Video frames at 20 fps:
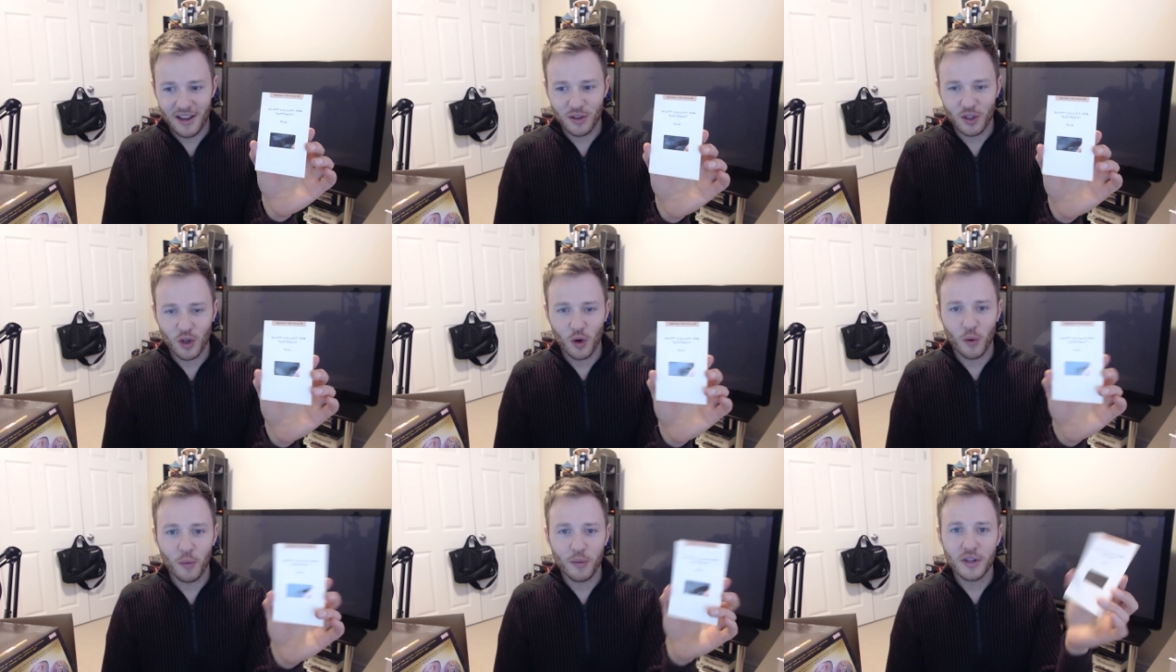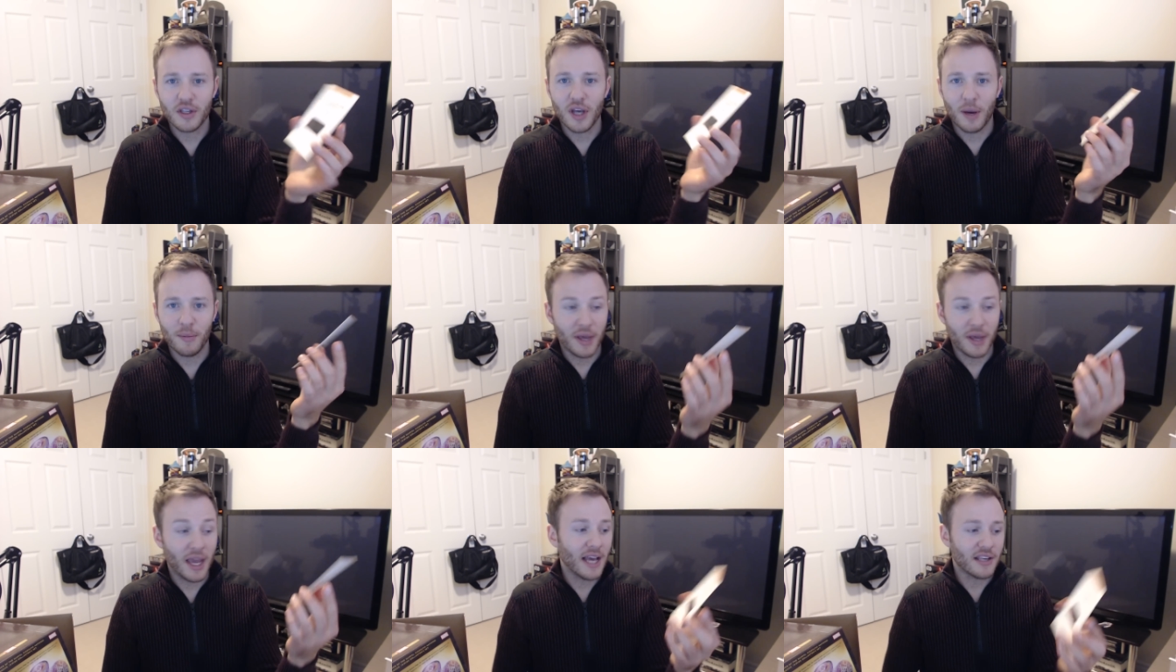So this,
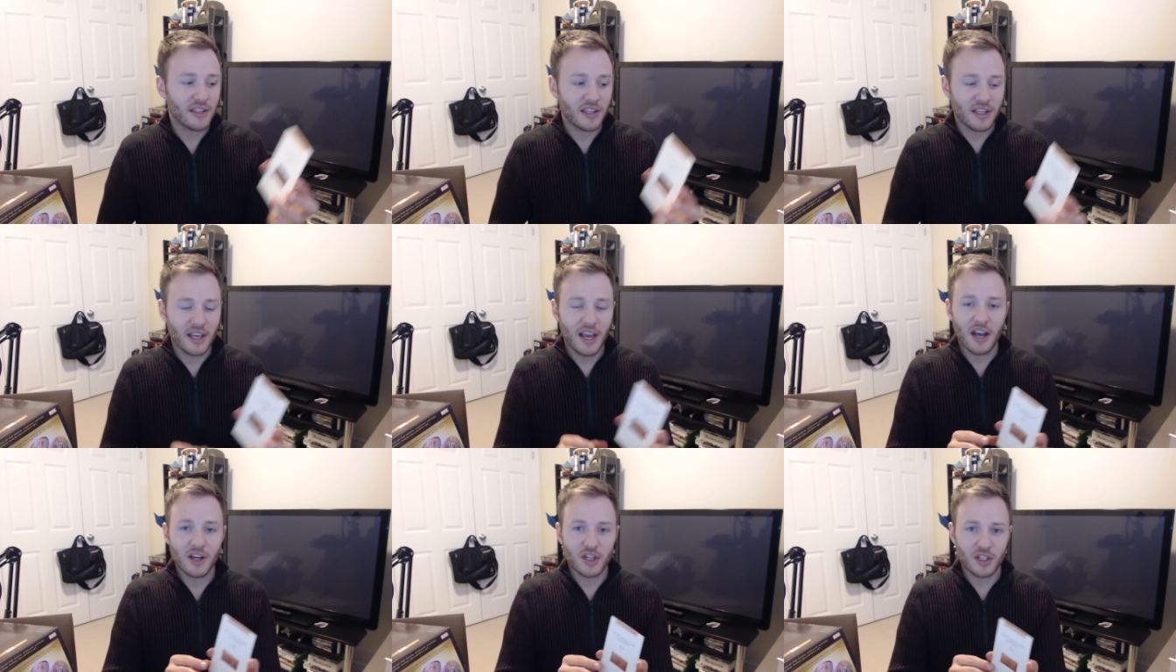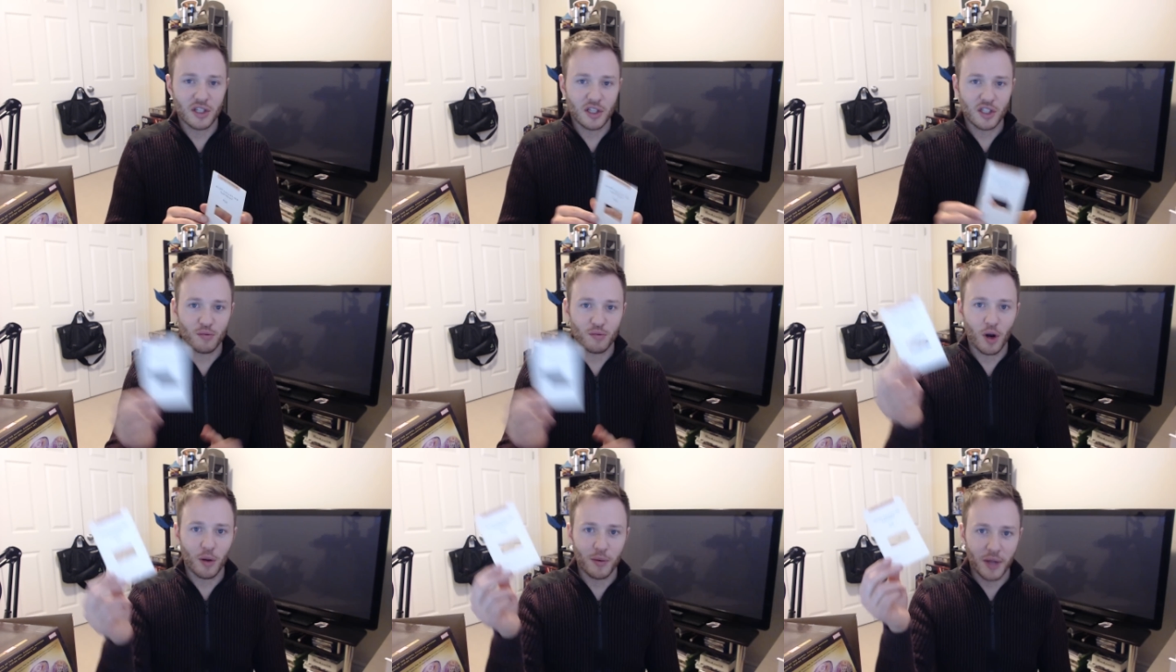I'm guessing actually this
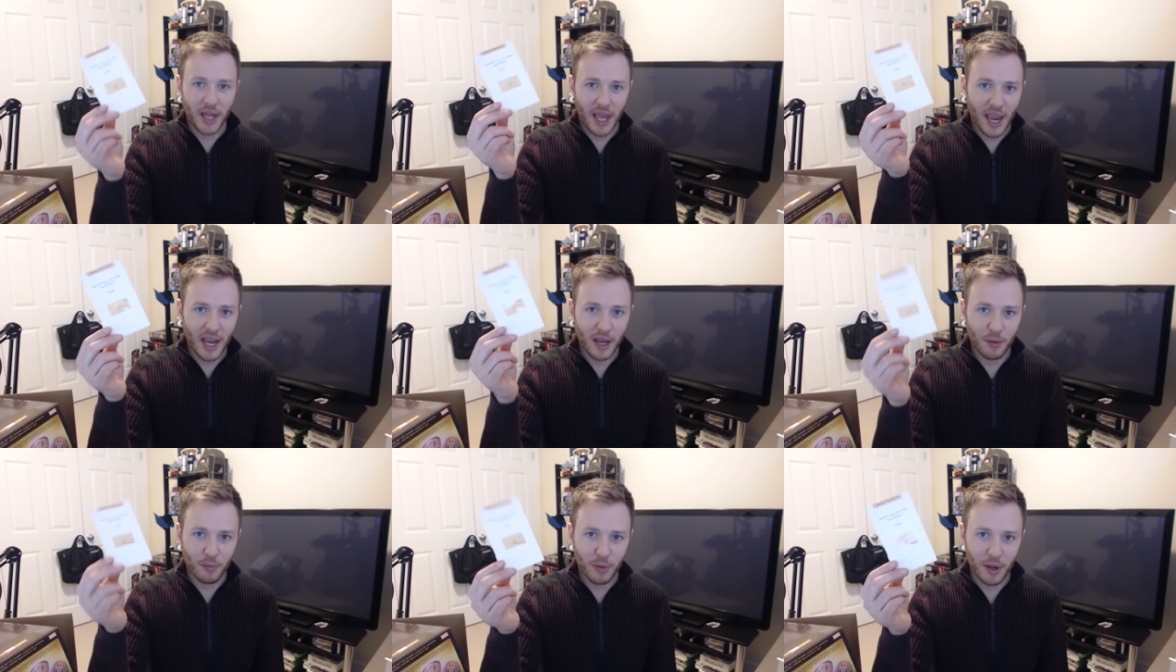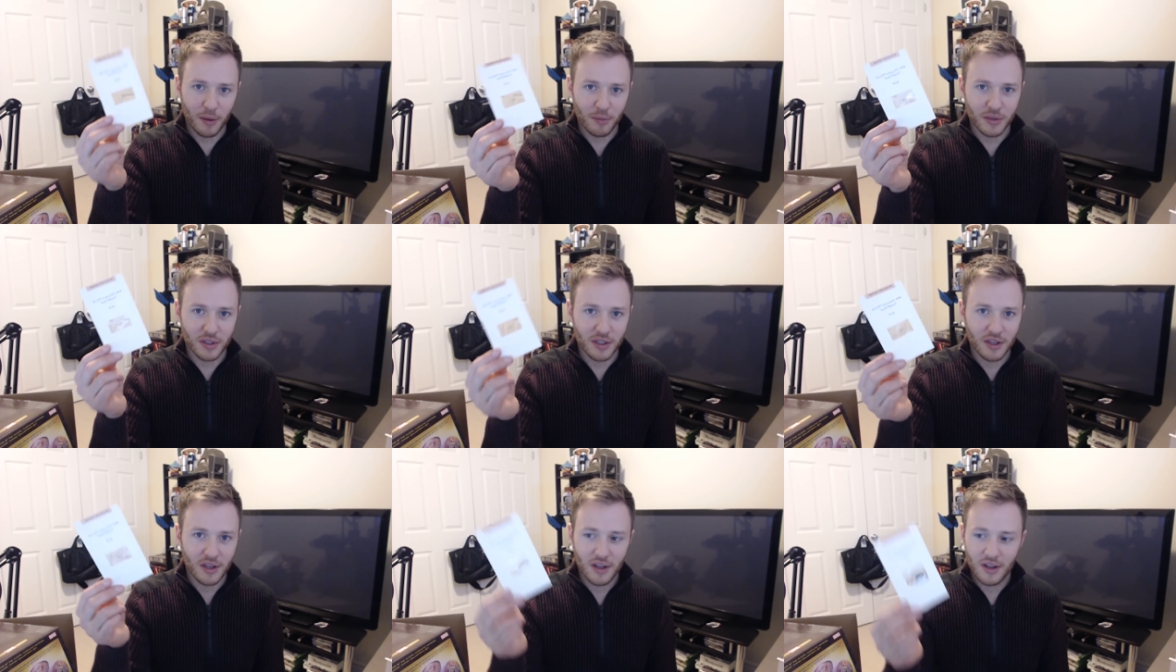is probably Hank
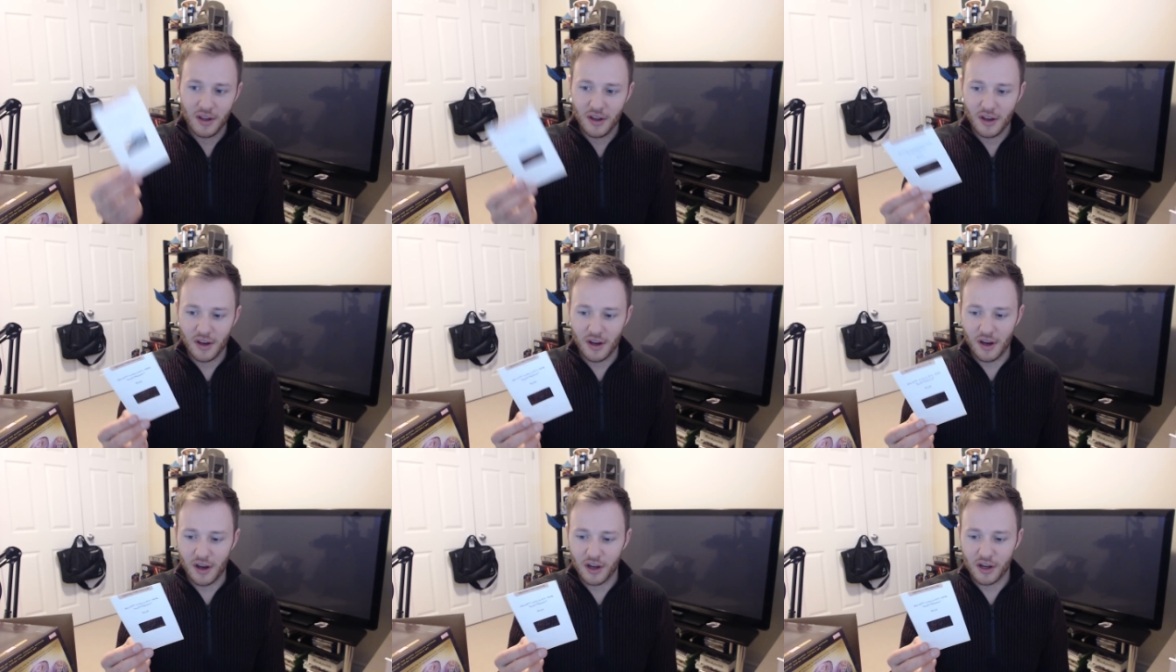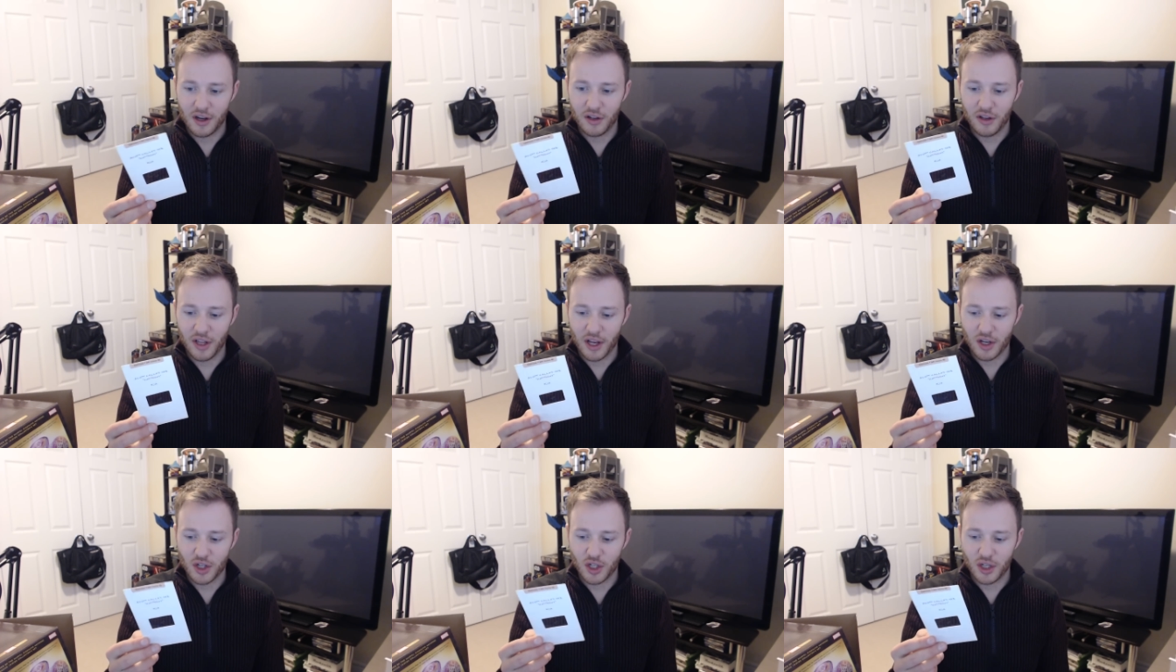Pym's uh,
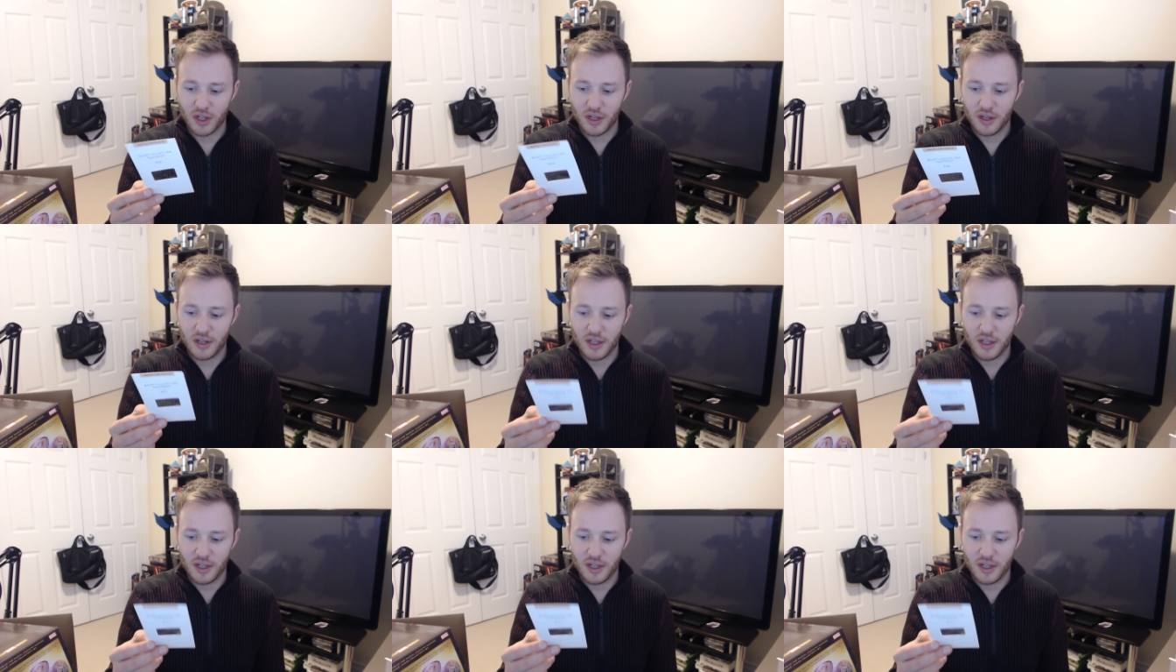collection.